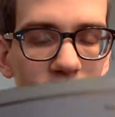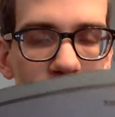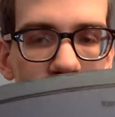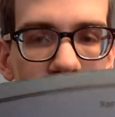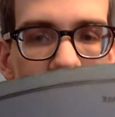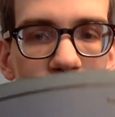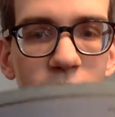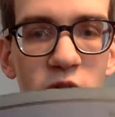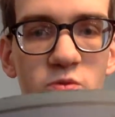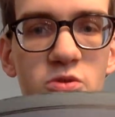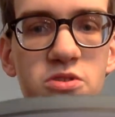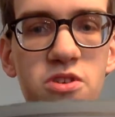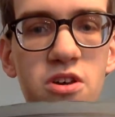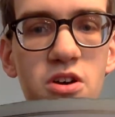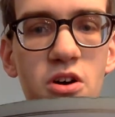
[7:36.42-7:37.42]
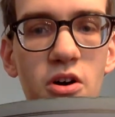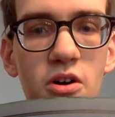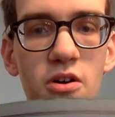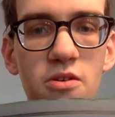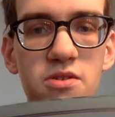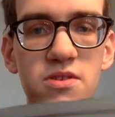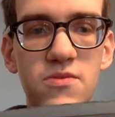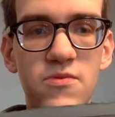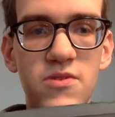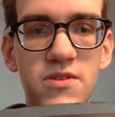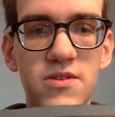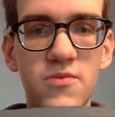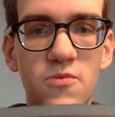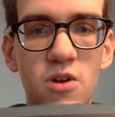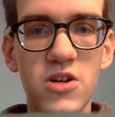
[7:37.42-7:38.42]
Ruski Golos
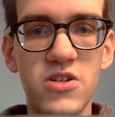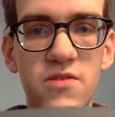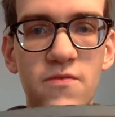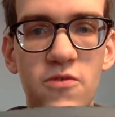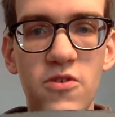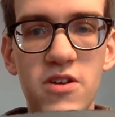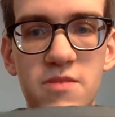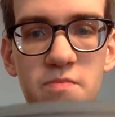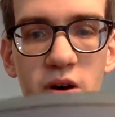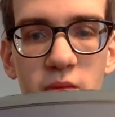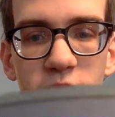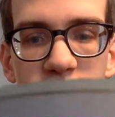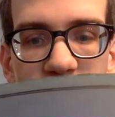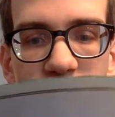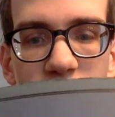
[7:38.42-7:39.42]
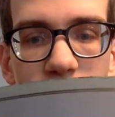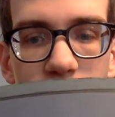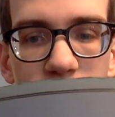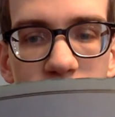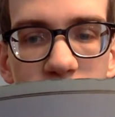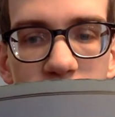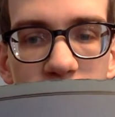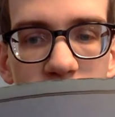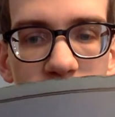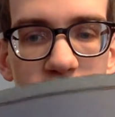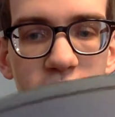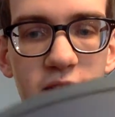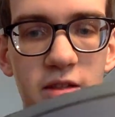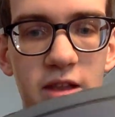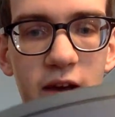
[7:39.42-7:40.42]
was Russian Voice Publishing Company,
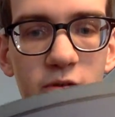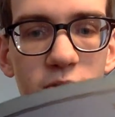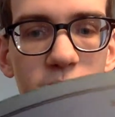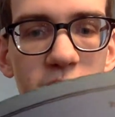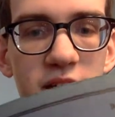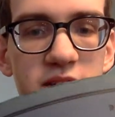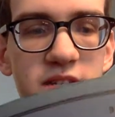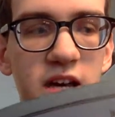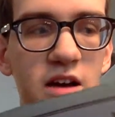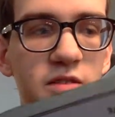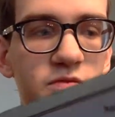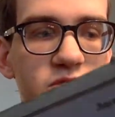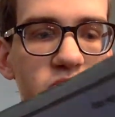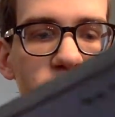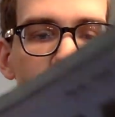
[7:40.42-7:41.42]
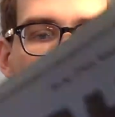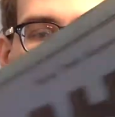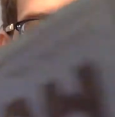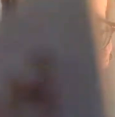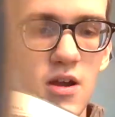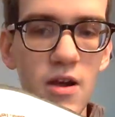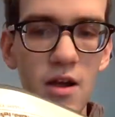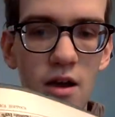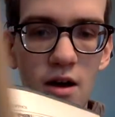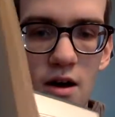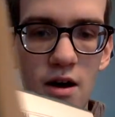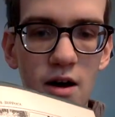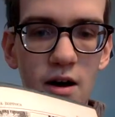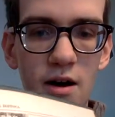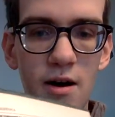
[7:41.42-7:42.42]
and they were based out of New York.
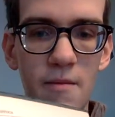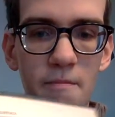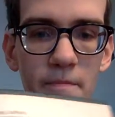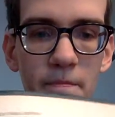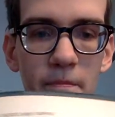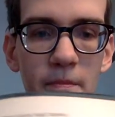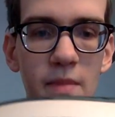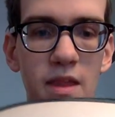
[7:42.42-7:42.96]
And